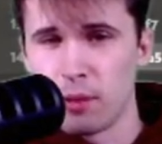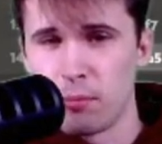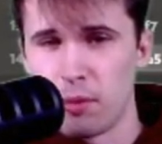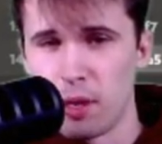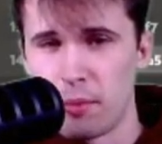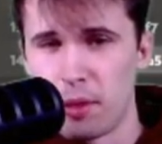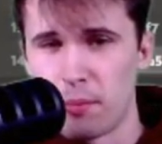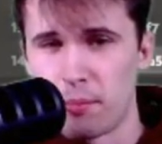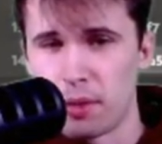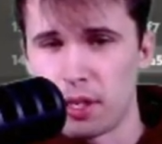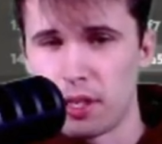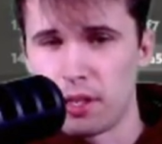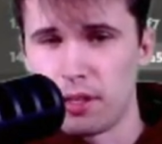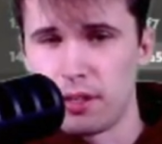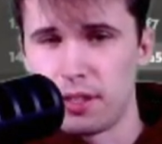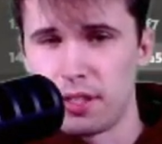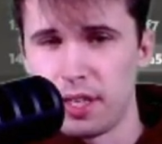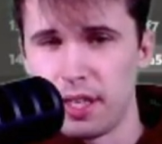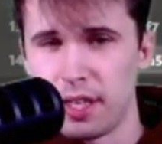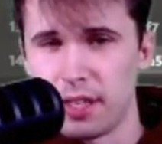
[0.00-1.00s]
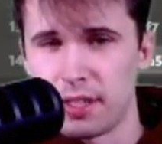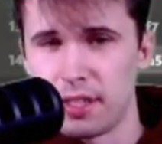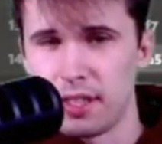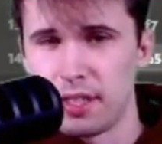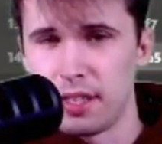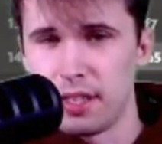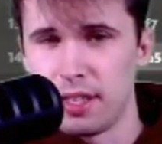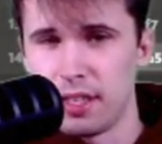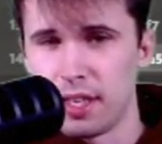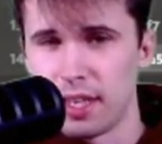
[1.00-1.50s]
Maybe pawn takes.
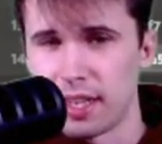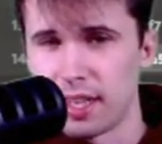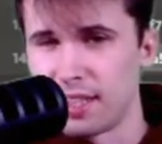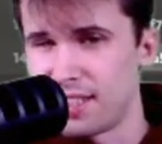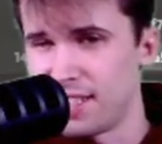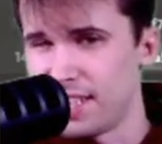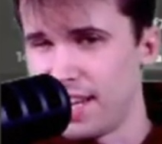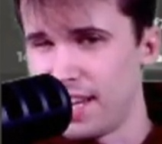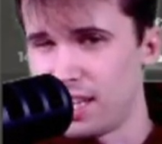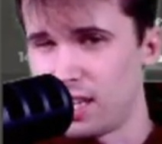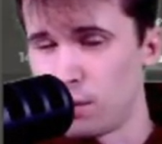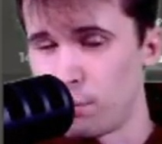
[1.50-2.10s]
He can take the